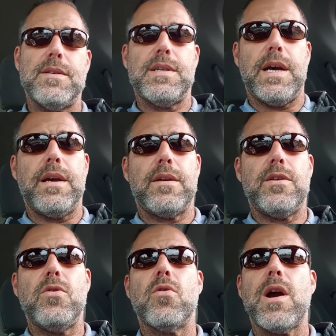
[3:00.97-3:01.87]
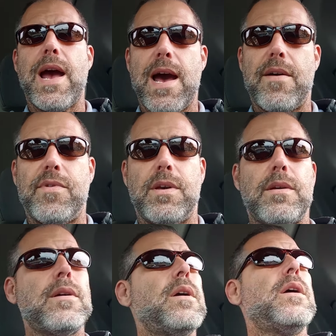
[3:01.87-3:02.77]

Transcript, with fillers: intake, you are having